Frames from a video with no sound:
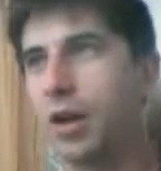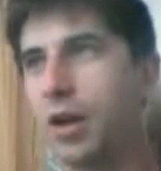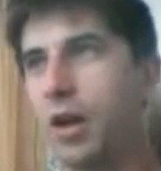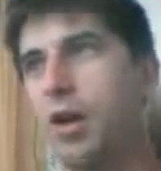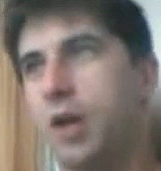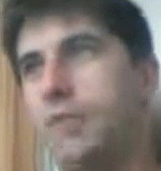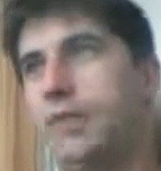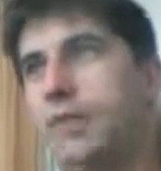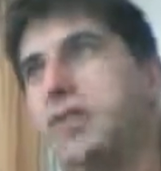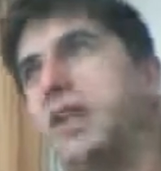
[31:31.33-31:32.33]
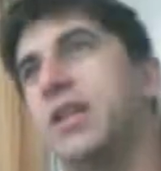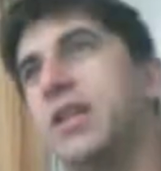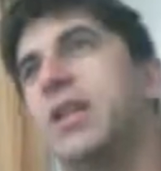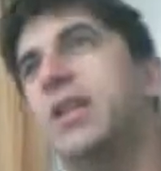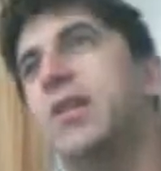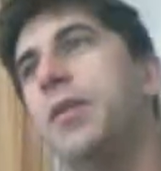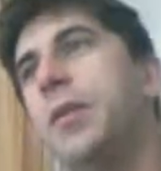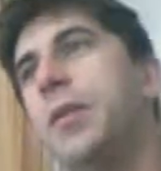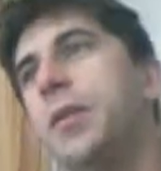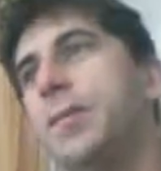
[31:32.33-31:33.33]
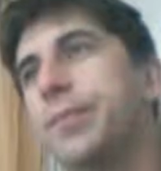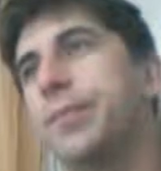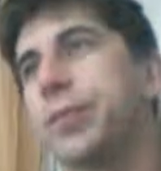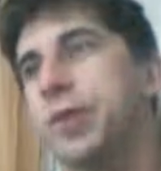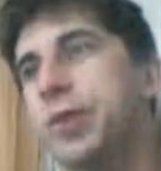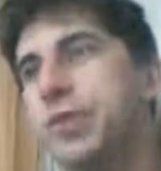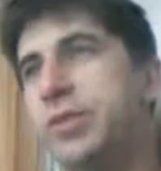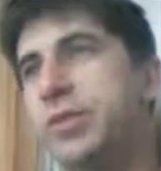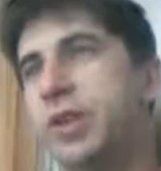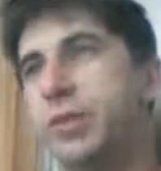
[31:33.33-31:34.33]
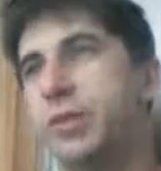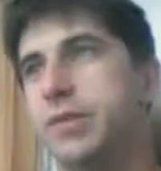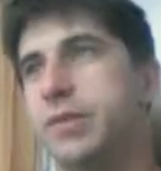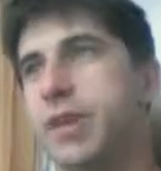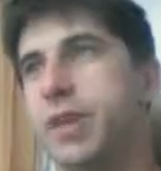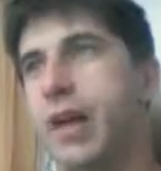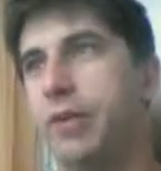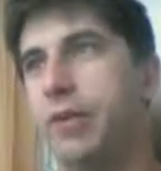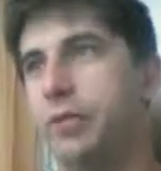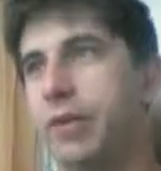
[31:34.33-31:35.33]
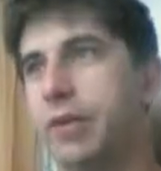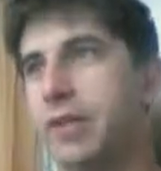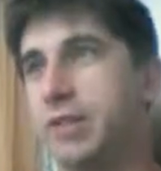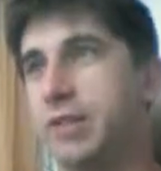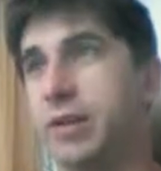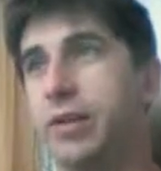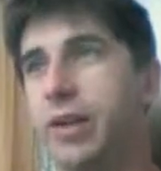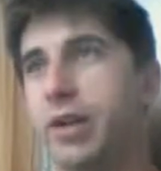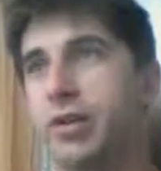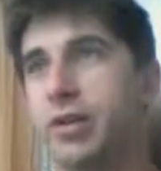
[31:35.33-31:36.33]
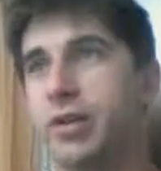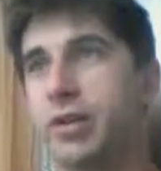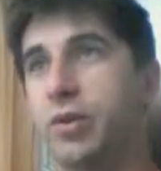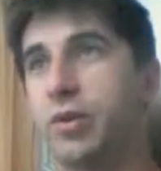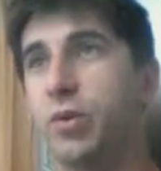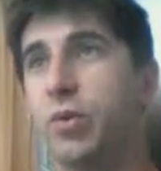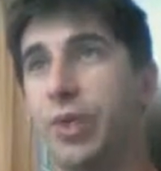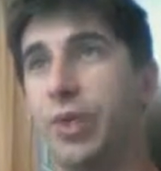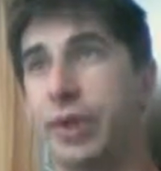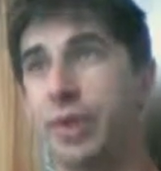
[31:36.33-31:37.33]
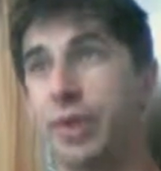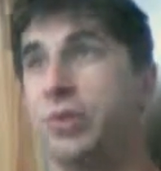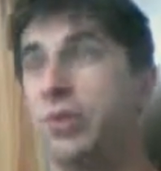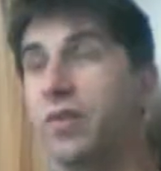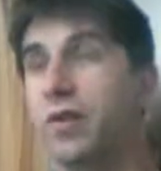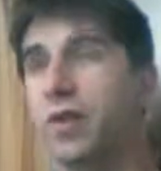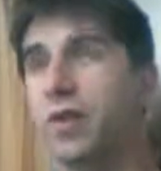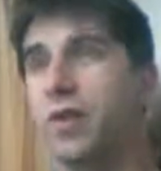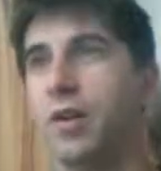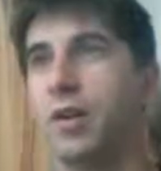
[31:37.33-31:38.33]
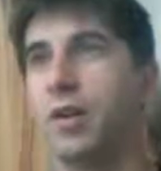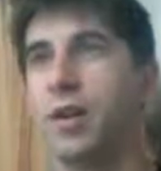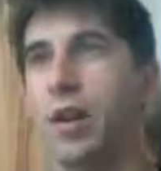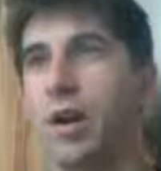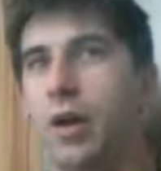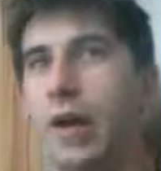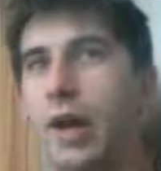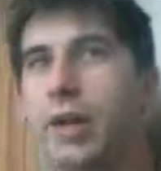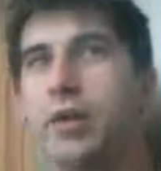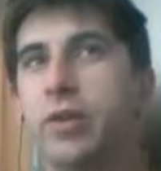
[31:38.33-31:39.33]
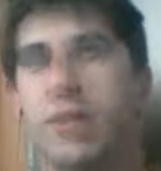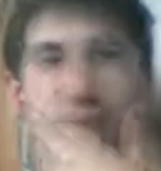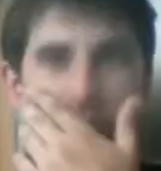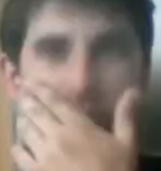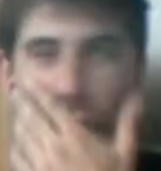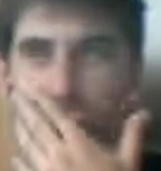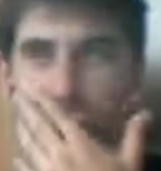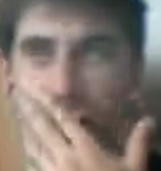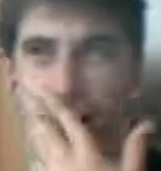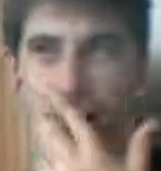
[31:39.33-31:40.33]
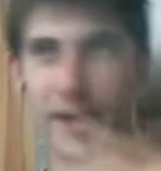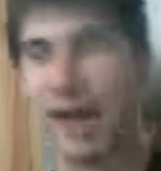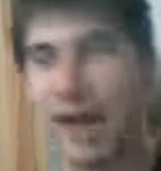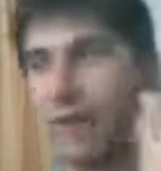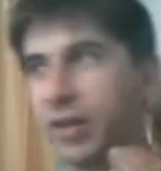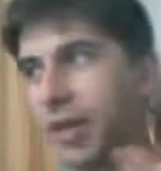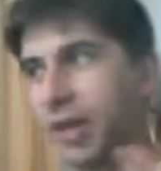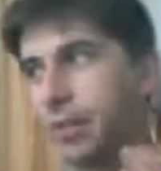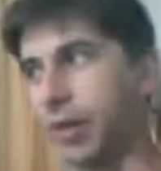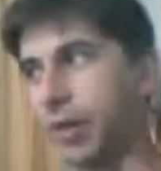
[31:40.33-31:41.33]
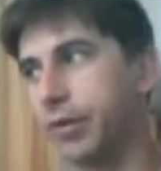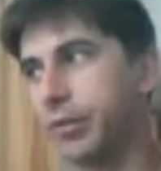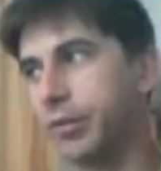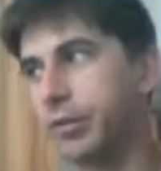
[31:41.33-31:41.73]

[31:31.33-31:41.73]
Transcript: Obvious thing here. Question becomes, how is a player character going to hold things? I could say you hold things by having a mono